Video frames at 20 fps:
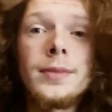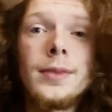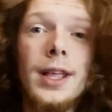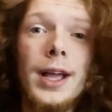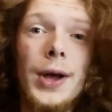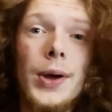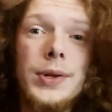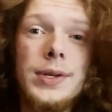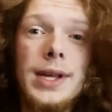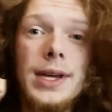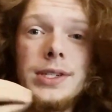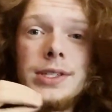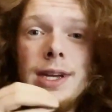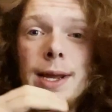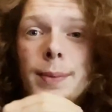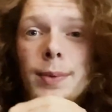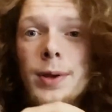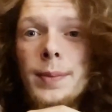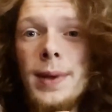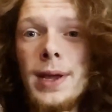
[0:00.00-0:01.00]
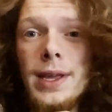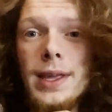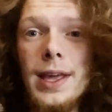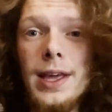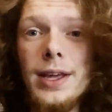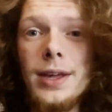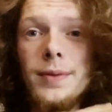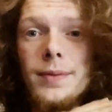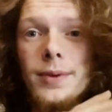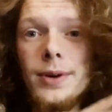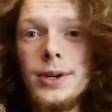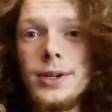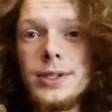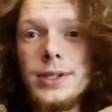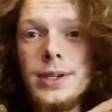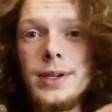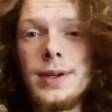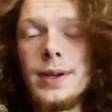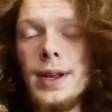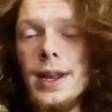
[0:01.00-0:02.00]
I was actually able to make a
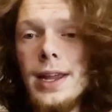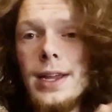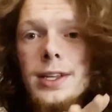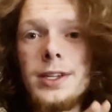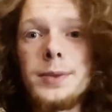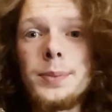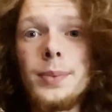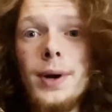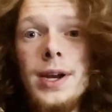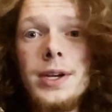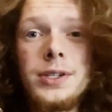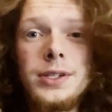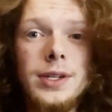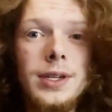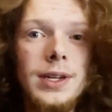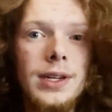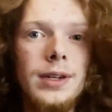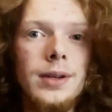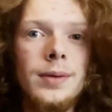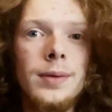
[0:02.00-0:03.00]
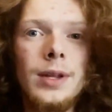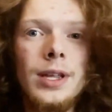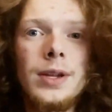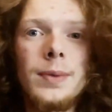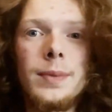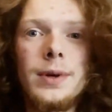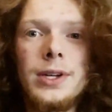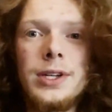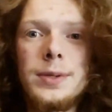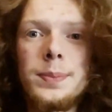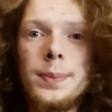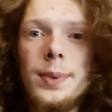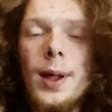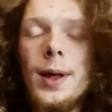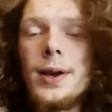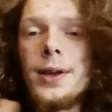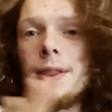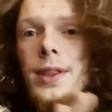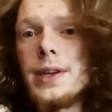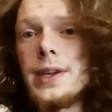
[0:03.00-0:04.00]
conversion like spreadsheet where you just
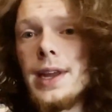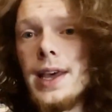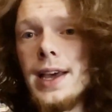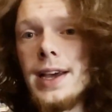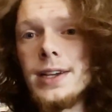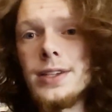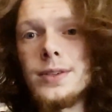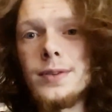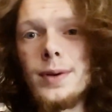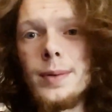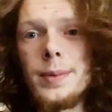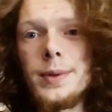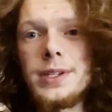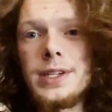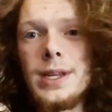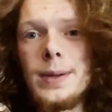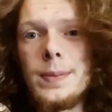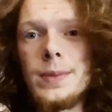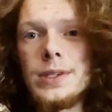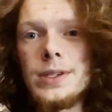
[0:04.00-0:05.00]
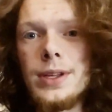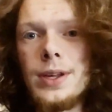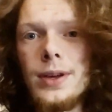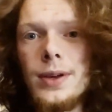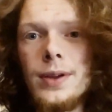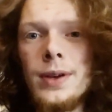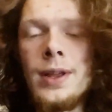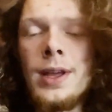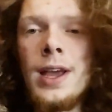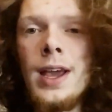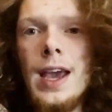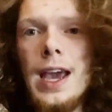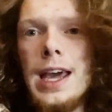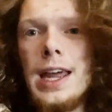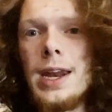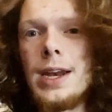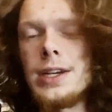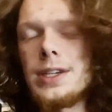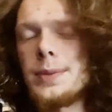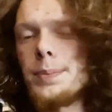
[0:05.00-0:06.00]
plug in the text from the Siemens code and
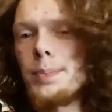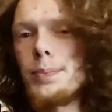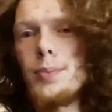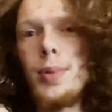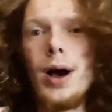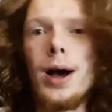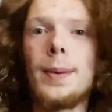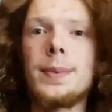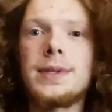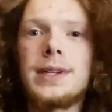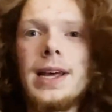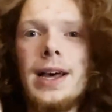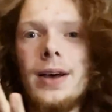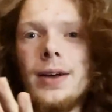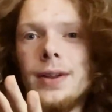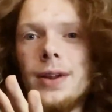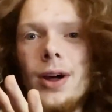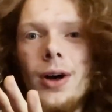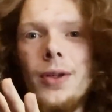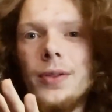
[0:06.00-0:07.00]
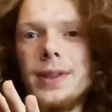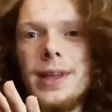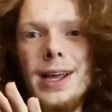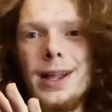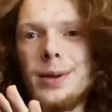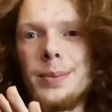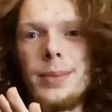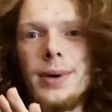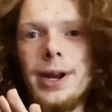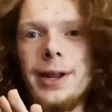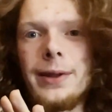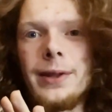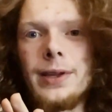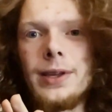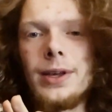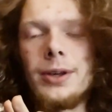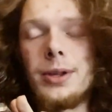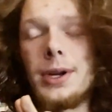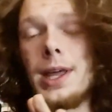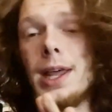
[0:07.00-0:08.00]
it just pops out all the Allen Bradley
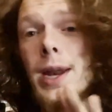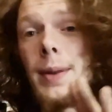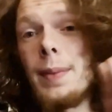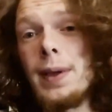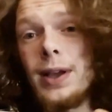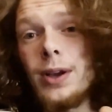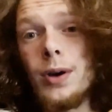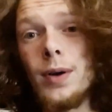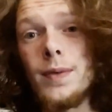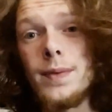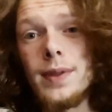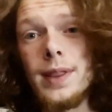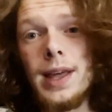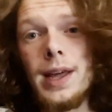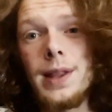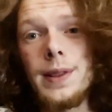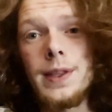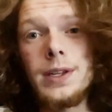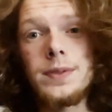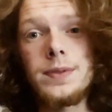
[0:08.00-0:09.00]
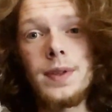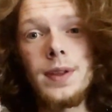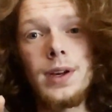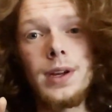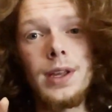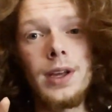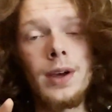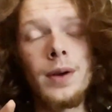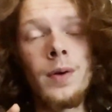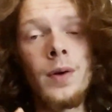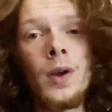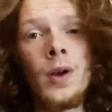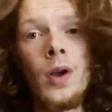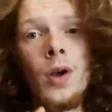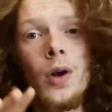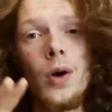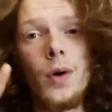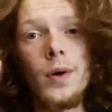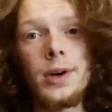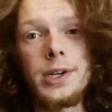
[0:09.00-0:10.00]
code. And I may go over that in this video
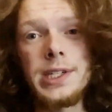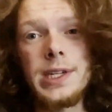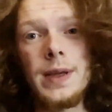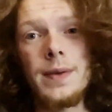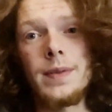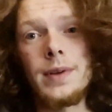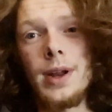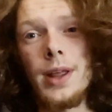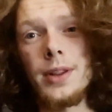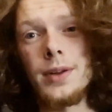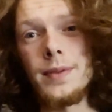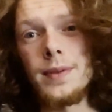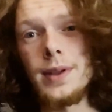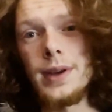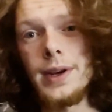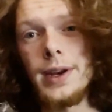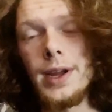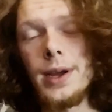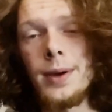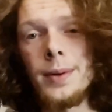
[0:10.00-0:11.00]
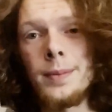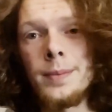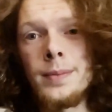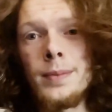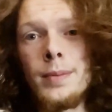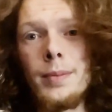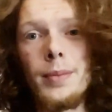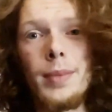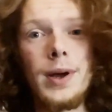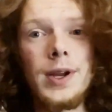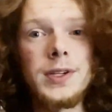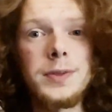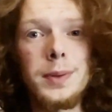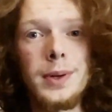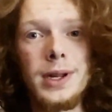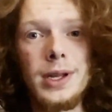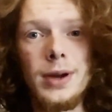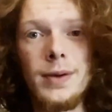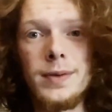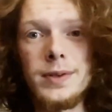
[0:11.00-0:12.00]
or just have another video, but I just want
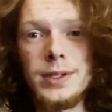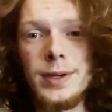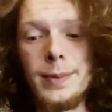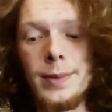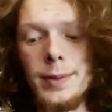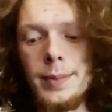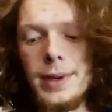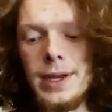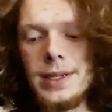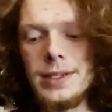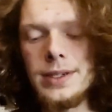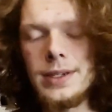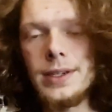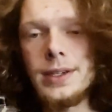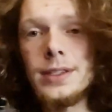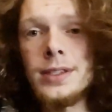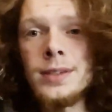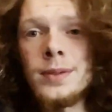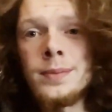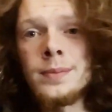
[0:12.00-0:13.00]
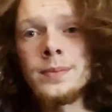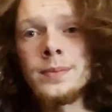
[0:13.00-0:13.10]
to go over some of the basics.